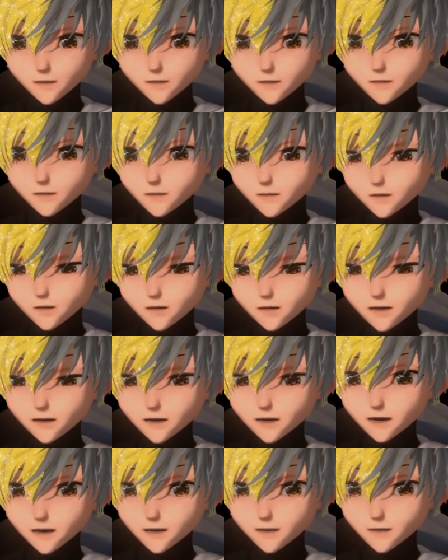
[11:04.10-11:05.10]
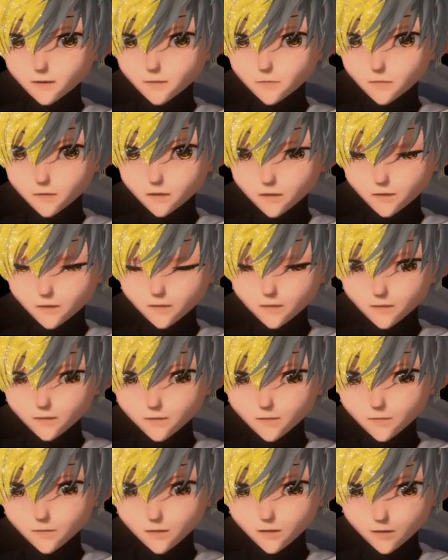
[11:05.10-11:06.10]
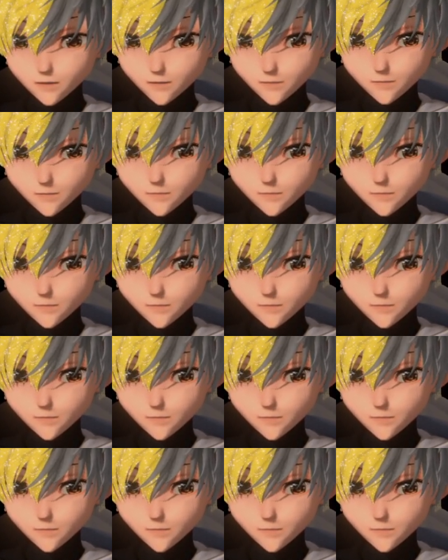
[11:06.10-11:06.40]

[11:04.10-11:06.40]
of this is you can't add sparkles to this version.